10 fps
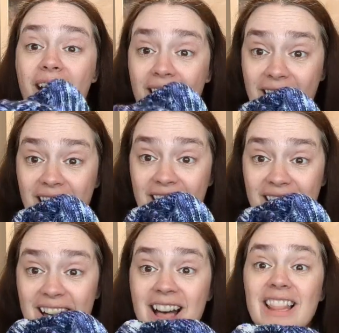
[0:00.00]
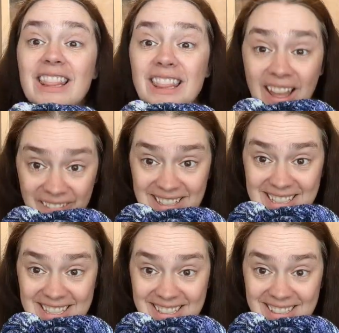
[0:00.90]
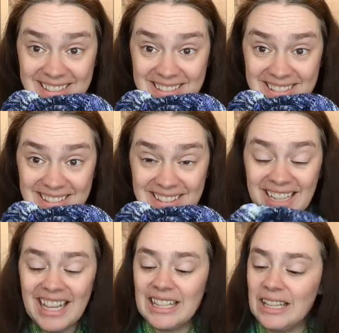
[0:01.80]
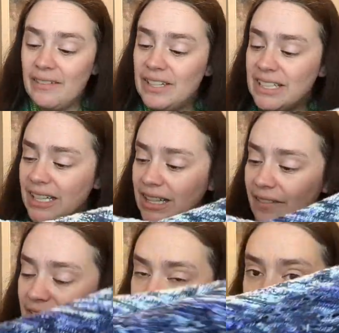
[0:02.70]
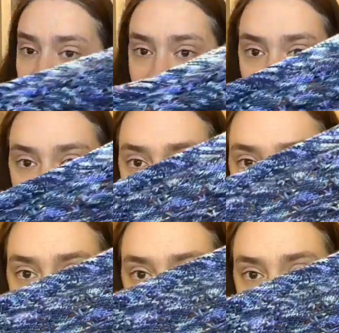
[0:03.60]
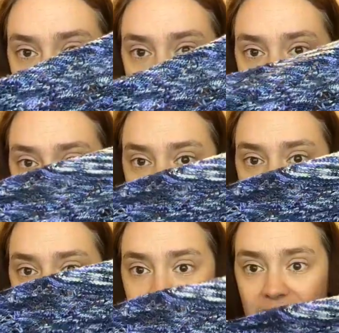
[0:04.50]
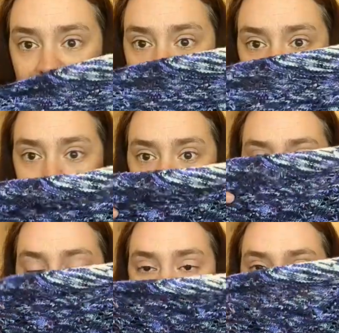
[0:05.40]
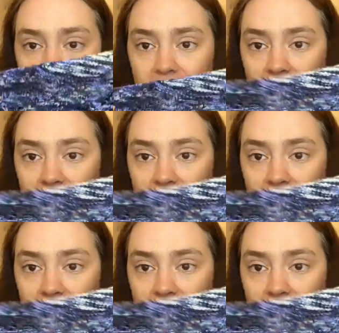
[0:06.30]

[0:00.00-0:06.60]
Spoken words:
I love it. Love it, love it, love it. I think this one's my favorite. The